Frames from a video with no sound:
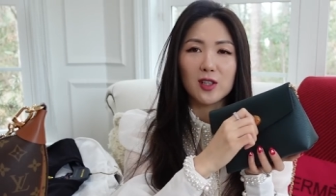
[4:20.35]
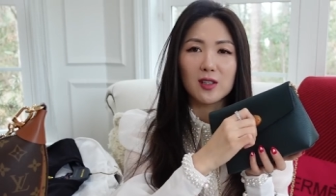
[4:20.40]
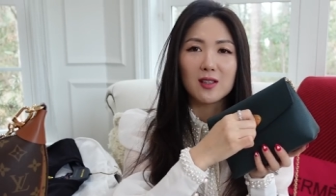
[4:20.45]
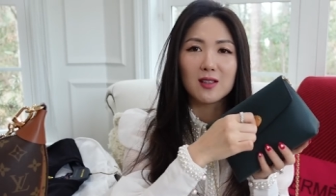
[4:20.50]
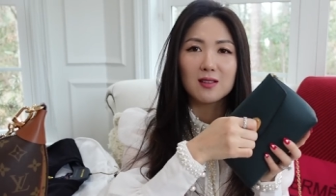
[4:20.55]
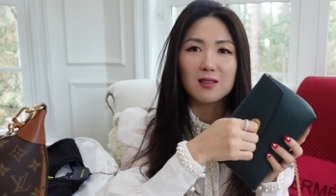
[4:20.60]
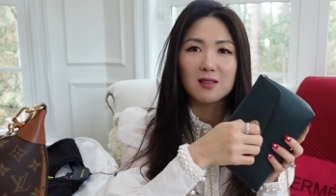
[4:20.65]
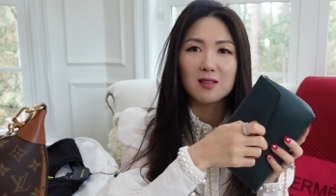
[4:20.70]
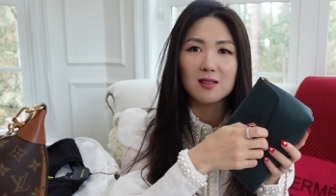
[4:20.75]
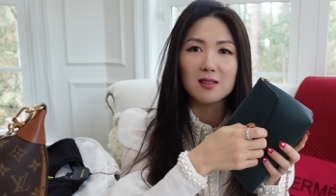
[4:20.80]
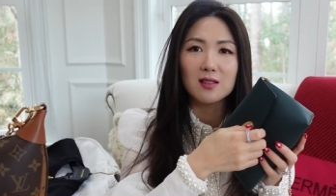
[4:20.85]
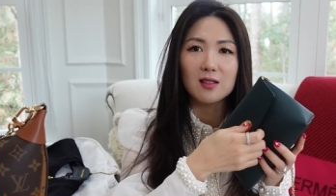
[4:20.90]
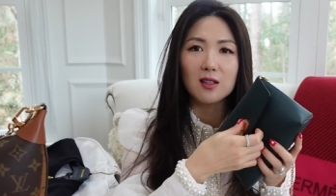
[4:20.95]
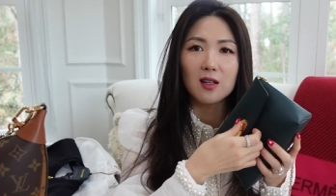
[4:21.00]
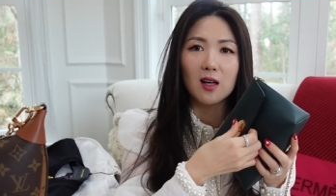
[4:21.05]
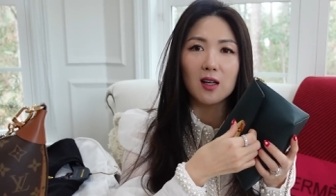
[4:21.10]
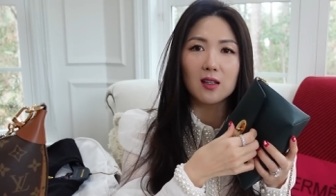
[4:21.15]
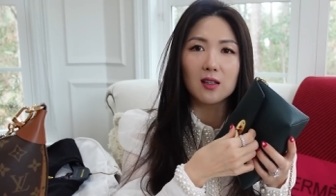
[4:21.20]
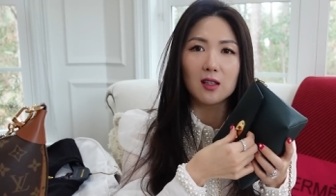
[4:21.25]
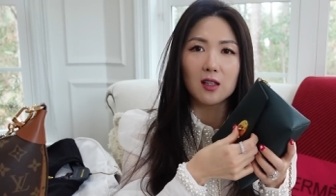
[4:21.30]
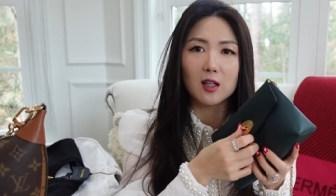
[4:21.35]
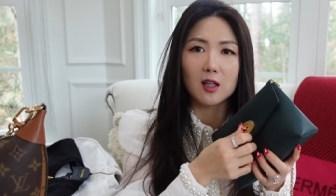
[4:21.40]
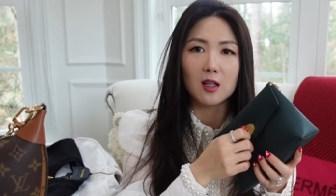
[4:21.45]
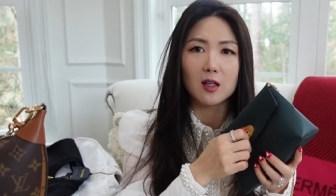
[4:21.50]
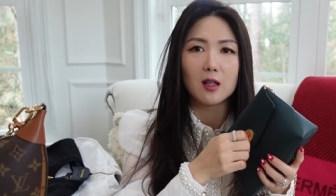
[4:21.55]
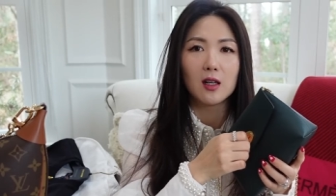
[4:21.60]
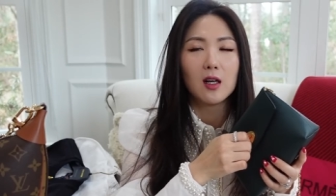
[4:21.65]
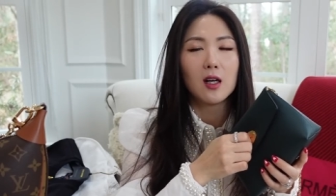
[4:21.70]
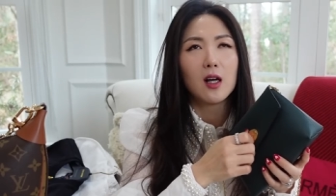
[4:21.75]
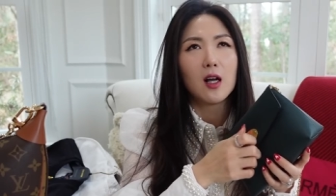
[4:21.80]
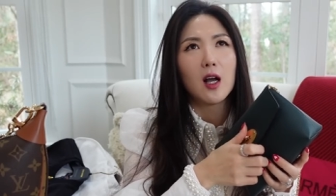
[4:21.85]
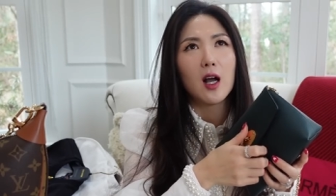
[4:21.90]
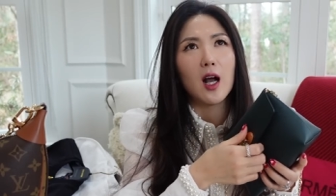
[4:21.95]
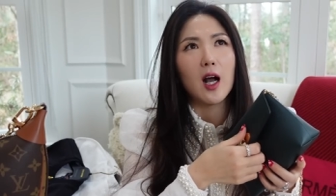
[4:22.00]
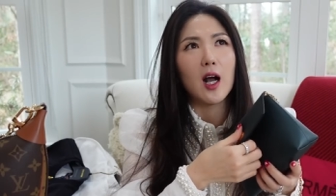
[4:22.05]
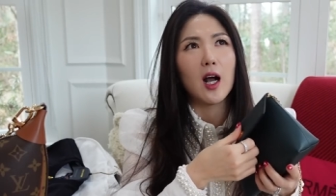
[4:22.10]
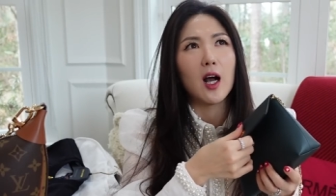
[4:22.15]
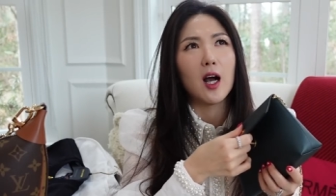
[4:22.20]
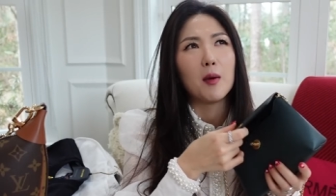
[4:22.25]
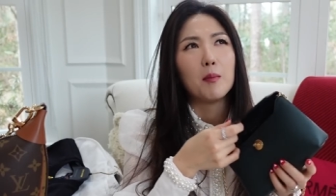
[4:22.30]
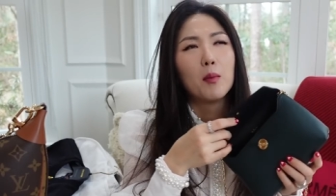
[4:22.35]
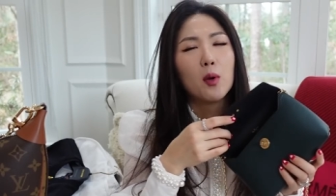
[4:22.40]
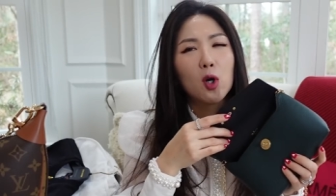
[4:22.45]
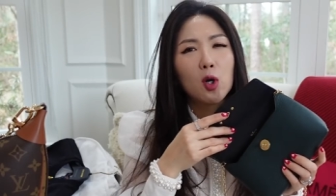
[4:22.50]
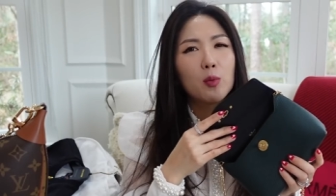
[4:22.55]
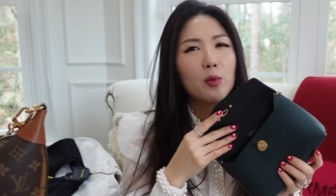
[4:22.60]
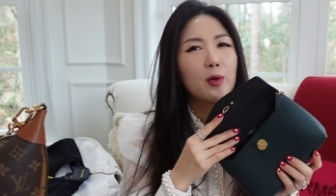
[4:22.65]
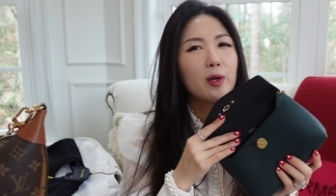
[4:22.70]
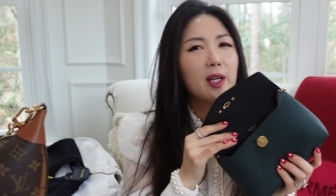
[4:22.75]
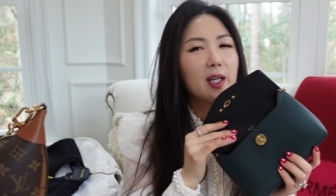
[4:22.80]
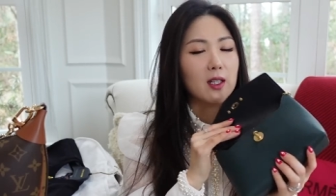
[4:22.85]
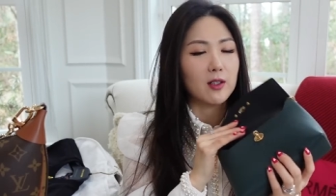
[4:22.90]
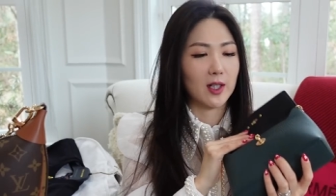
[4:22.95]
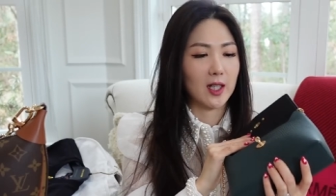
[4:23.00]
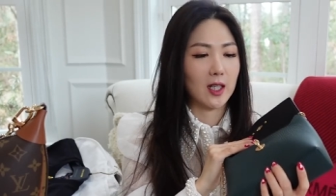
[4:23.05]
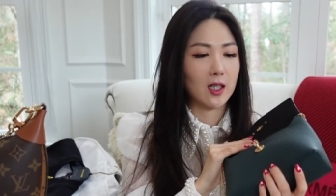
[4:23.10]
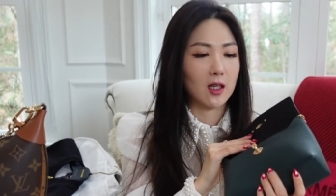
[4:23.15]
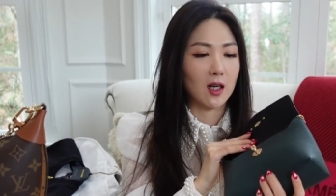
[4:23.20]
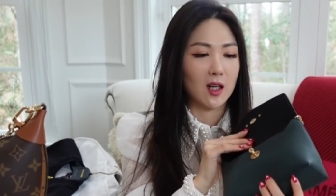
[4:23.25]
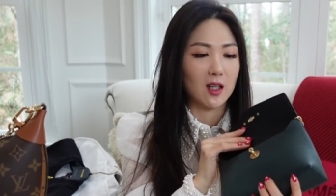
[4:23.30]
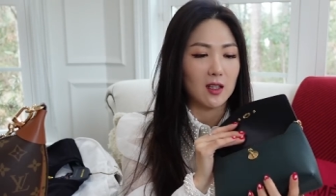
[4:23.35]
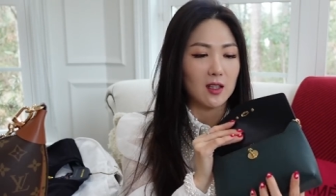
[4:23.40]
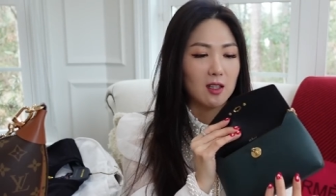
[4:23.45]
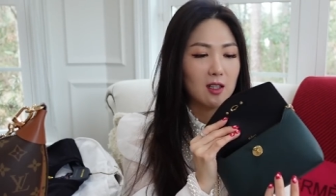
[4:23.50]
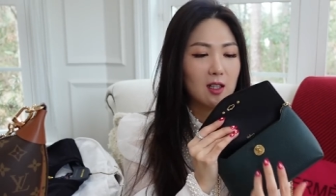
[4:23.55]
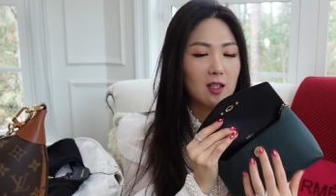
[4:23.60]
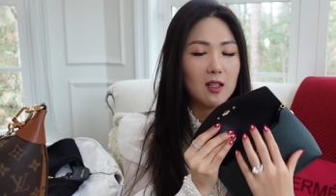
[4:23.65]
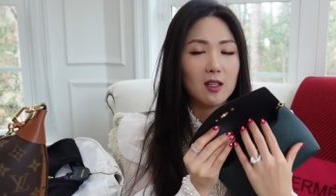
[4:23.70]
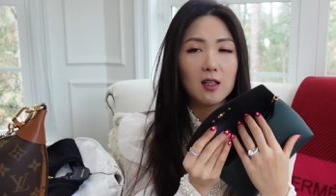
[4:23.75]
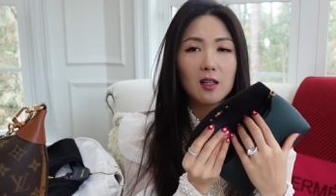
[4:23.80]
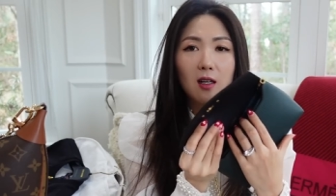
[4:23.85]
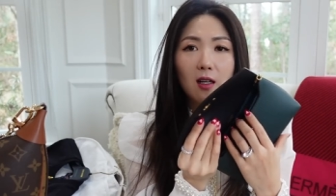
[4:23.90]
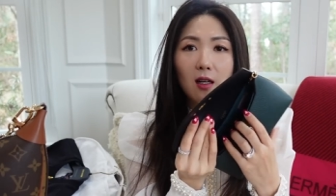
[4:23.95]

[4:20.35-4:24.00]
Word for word: This is the color, uh, Mulberry green color,